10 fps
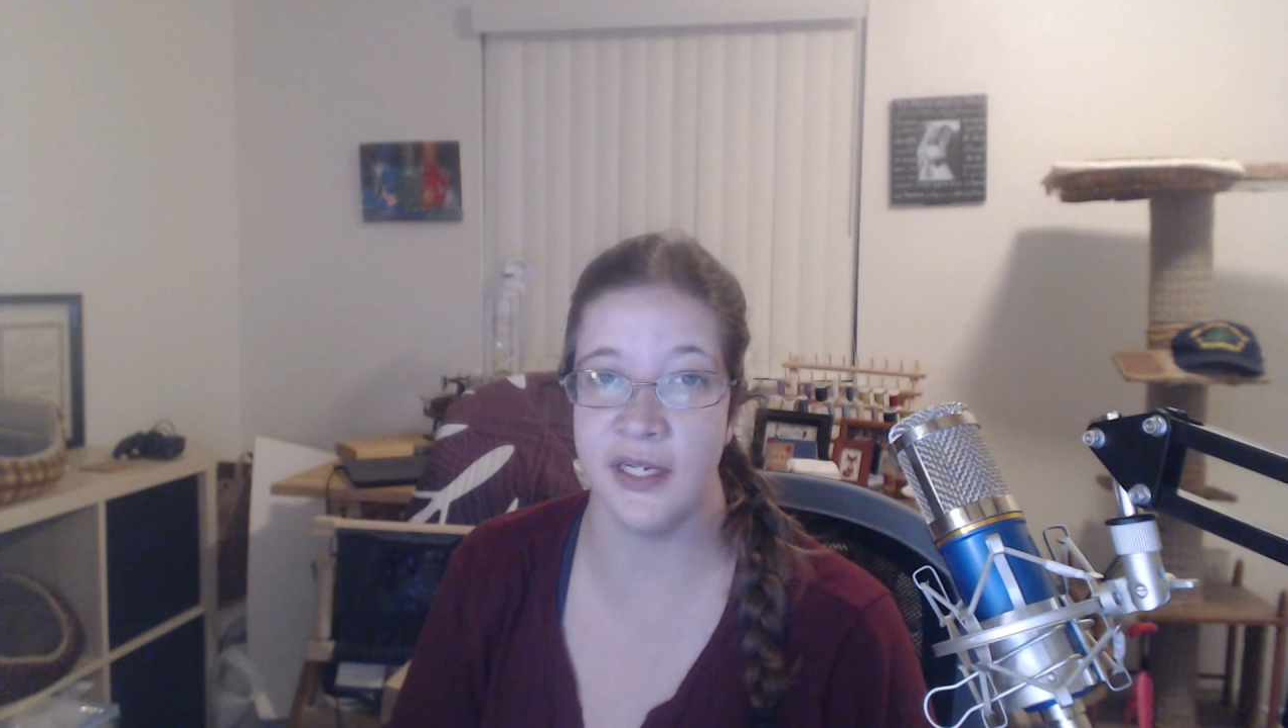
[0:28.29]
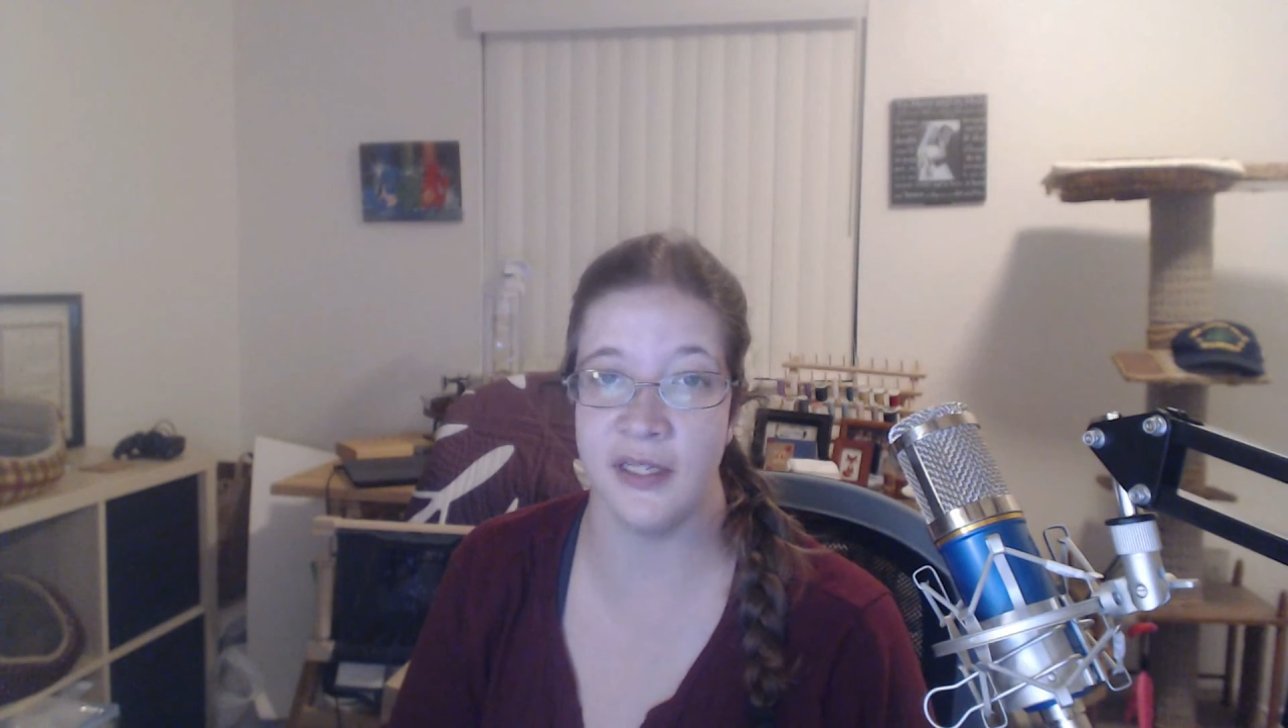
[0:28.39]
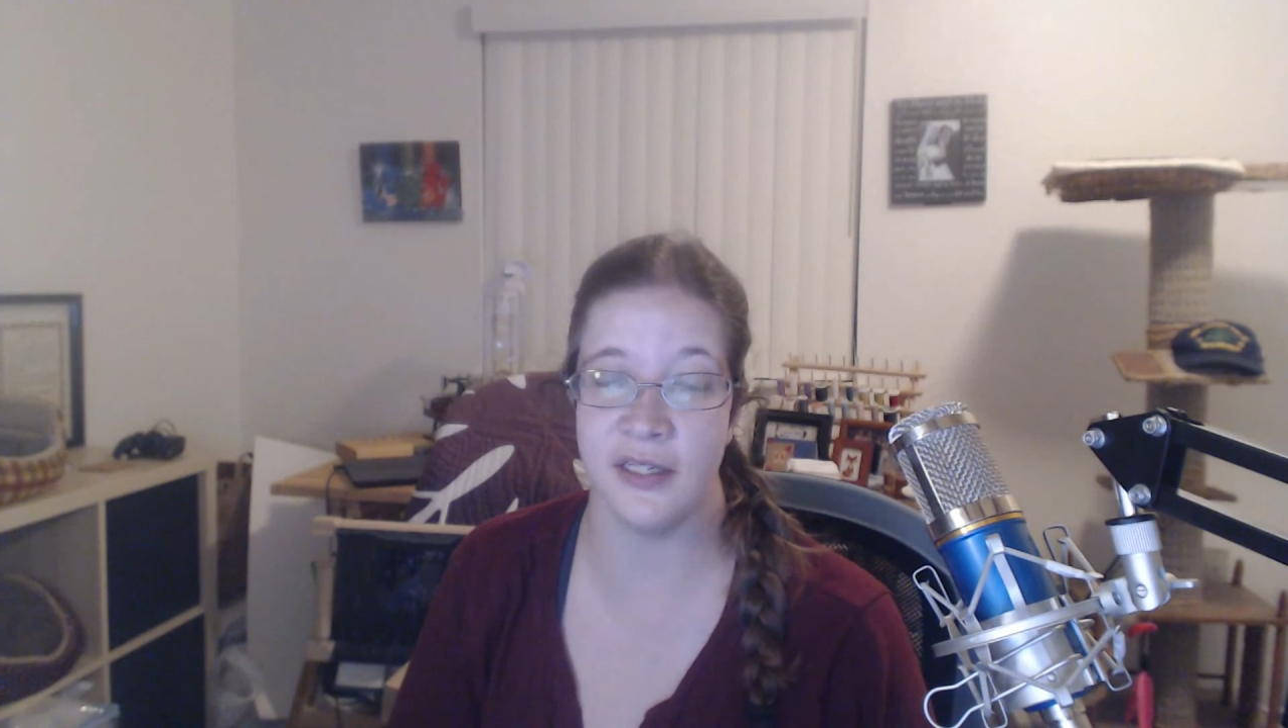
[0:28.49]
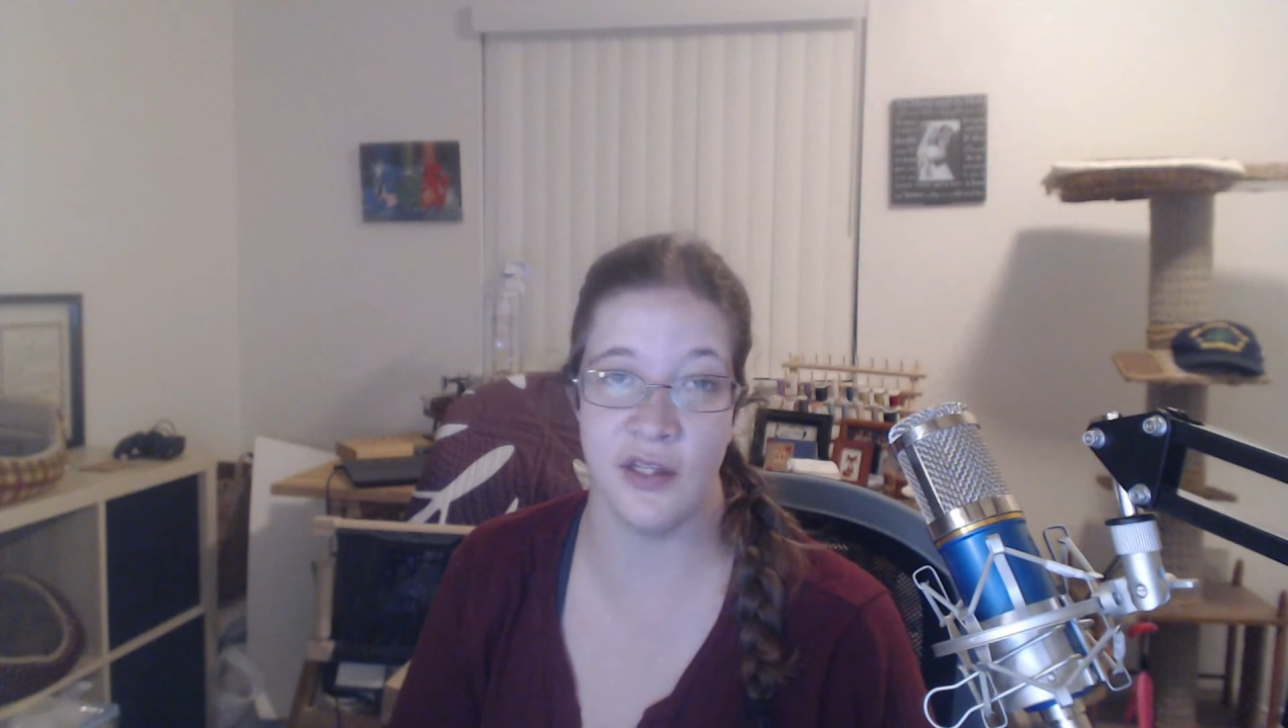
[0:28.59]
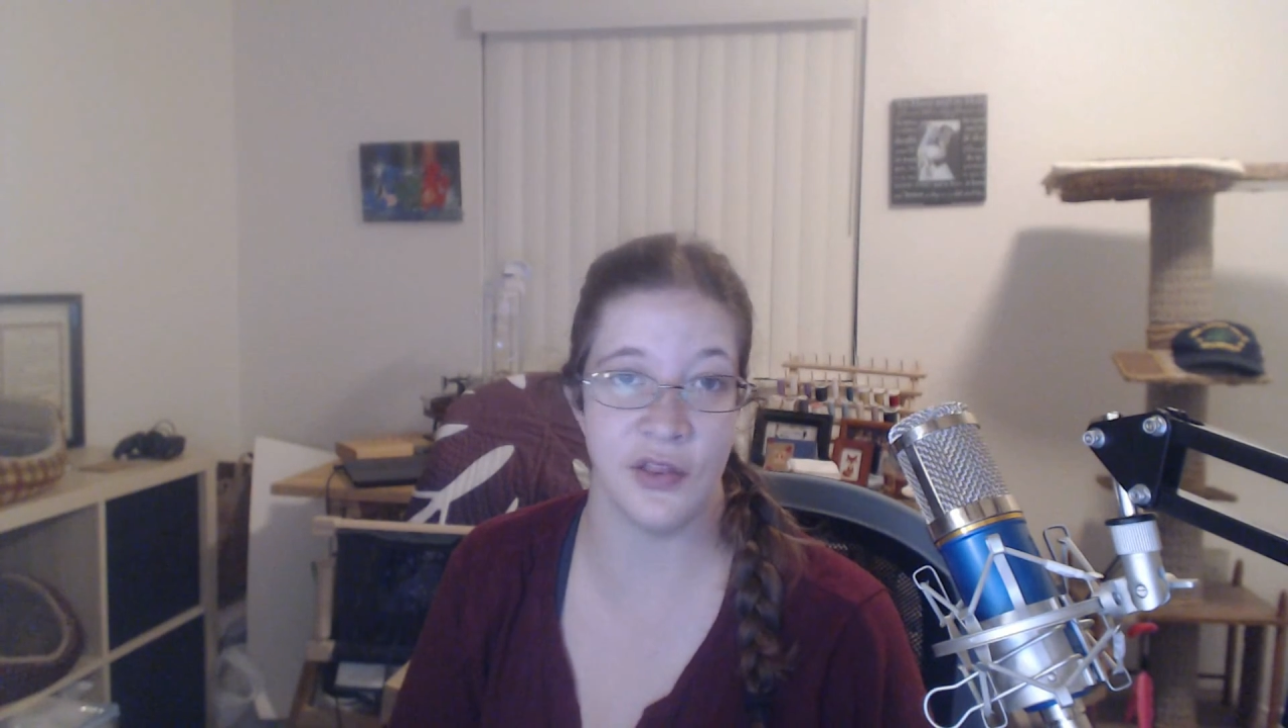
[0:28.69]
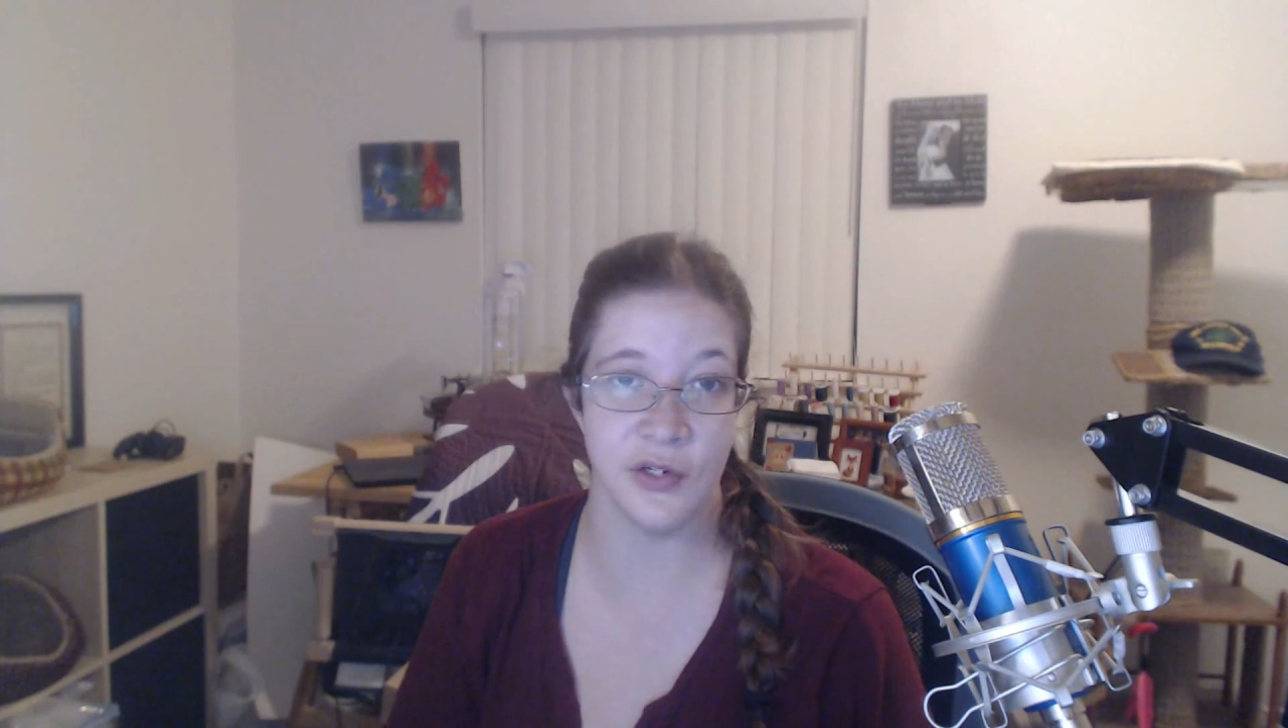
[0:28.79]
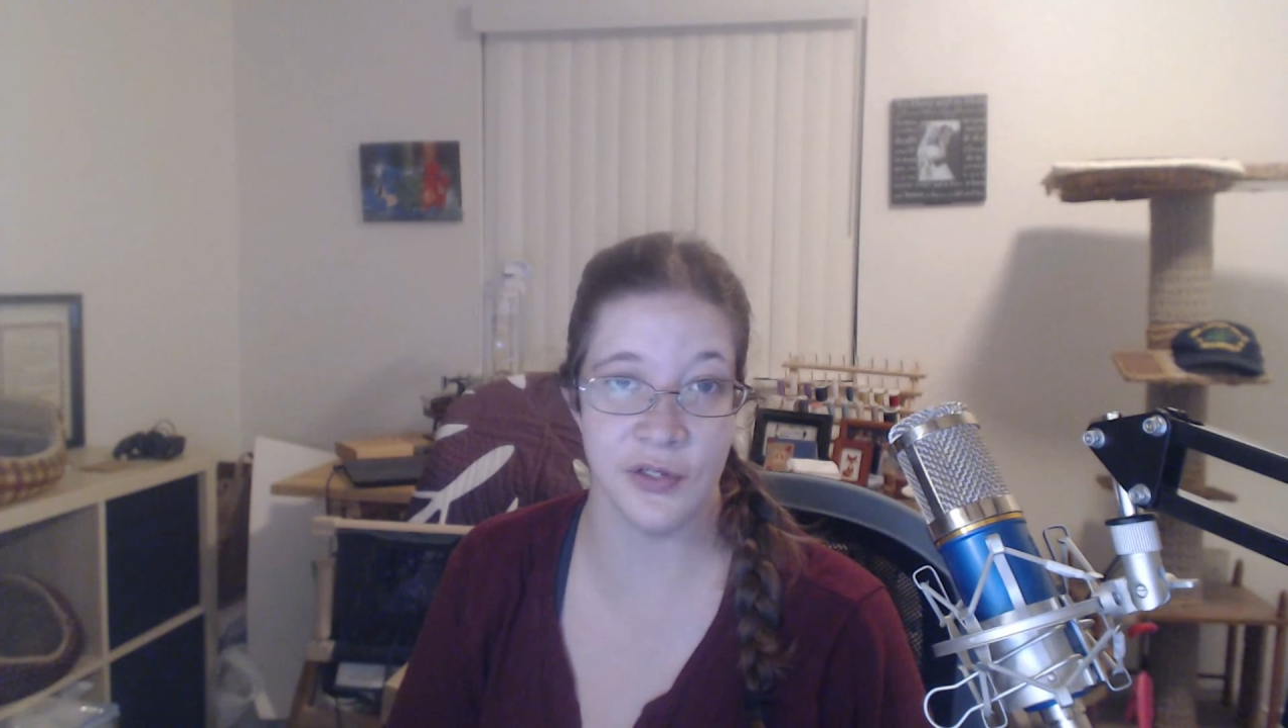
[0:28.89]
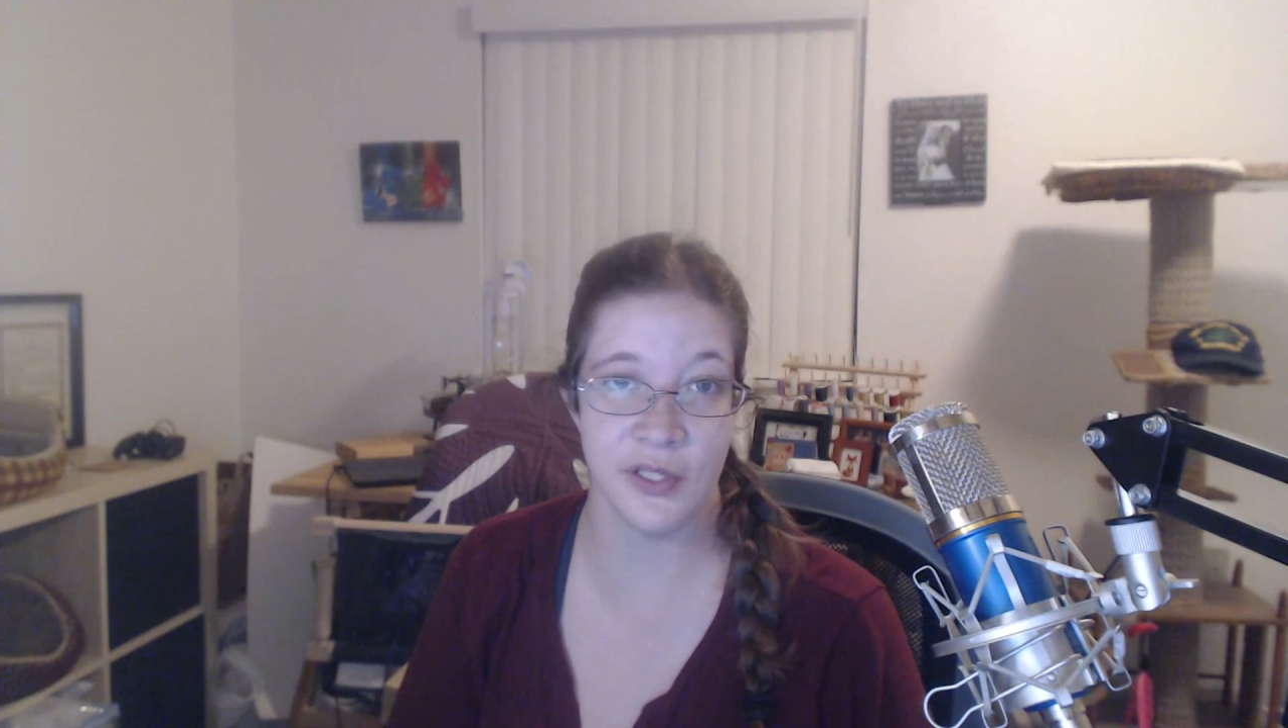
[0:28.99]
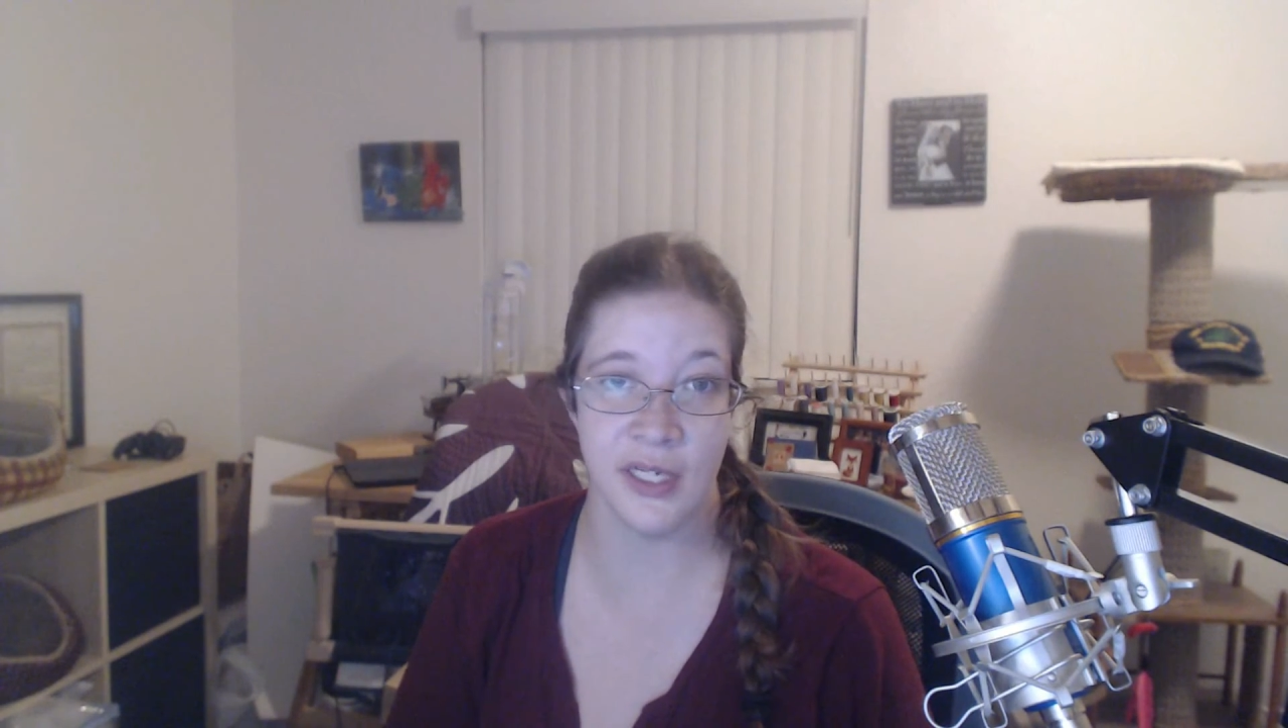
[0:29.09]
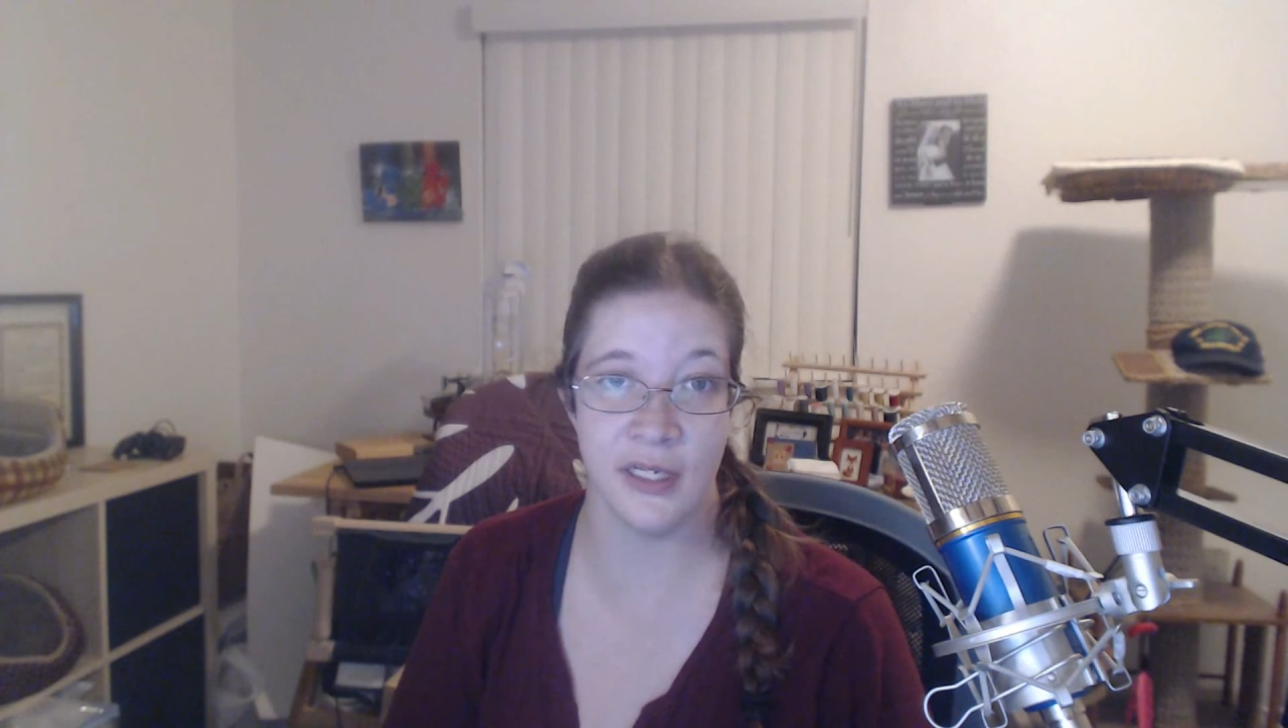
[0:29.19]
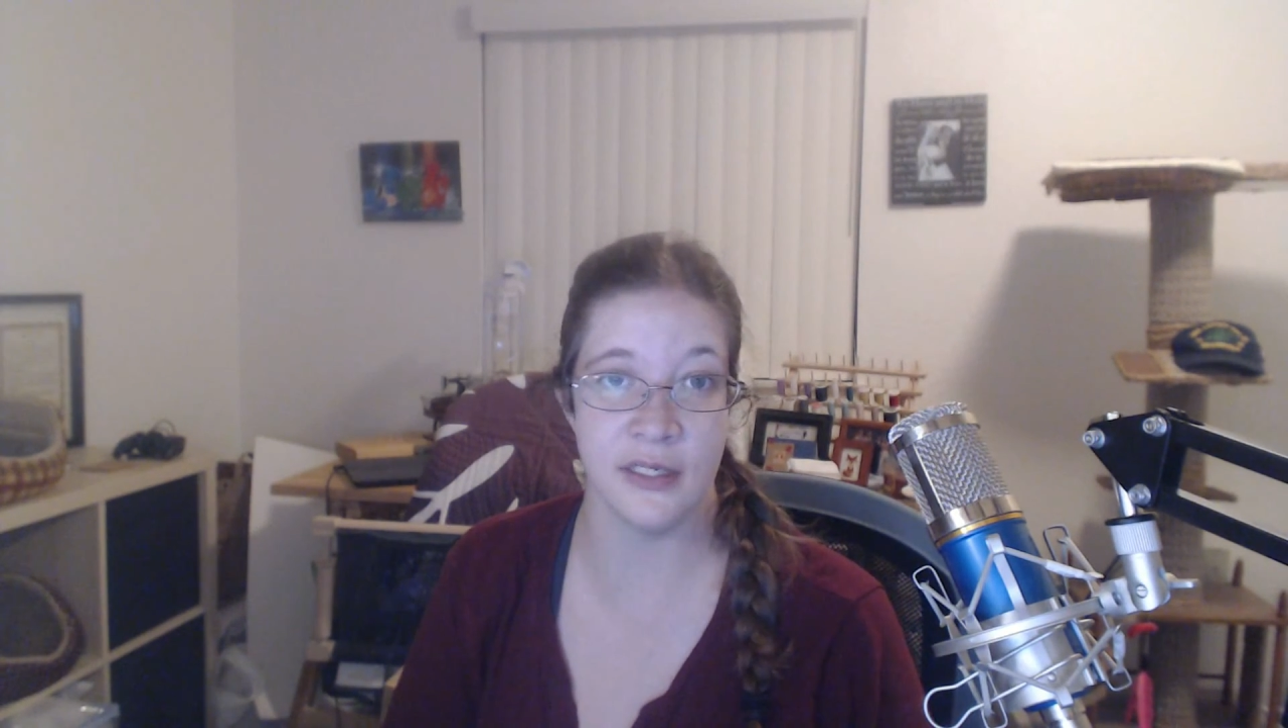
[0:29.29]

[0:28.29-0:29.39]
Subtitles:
And then the third thing